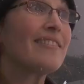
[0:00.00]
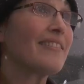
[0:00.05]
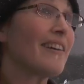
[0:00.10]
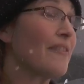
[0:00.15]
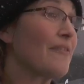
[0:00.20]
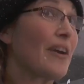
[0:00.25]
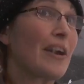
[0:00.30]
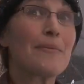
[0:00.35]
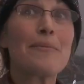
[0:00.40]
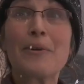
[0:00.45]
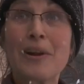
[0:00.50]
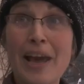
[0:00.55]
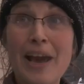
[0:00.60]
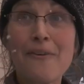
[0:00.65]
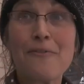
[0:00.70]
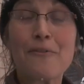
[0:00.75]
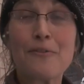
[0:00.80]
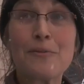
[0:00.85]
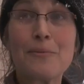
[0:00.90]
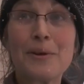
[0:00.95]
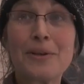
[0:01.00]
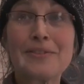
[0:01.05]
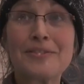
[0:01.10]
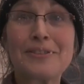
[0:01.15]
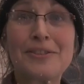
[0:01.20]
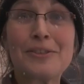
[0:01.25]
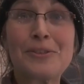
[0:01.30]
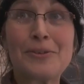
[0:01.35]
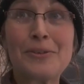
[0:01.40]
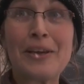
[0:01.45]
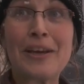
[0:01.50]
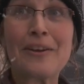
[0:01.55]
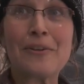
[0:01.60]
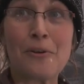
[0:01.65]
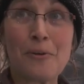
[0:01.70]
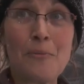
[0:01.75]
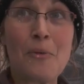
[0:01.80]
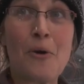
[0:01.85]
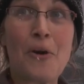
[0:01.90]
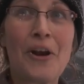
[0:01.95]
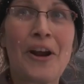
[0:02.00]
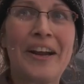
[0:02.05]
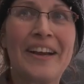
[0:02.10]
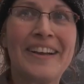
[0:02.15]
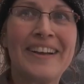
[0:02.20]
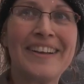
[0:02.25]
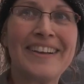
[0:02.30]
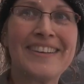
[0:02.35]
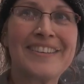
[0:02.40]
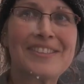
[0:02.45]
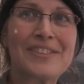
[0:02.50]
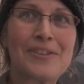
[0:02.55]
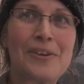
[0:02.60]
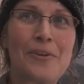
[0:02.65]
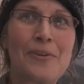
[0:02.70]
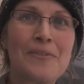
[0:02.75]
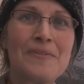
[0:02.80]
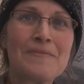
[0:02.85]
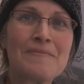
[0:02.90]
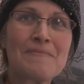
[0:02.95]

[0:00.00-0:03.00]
I've got about half of the building to do yet, or more, so.